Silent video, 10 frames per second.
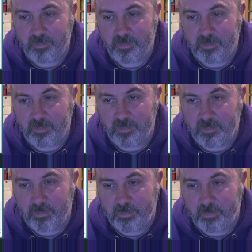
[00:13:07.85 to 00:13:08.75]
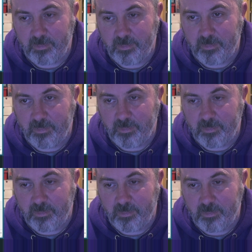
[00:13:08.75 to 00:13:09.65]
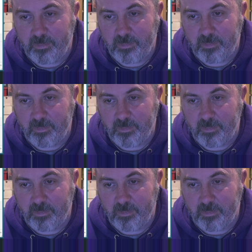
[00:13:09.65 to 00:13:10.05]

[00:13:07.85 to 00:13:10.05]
Nothing is said.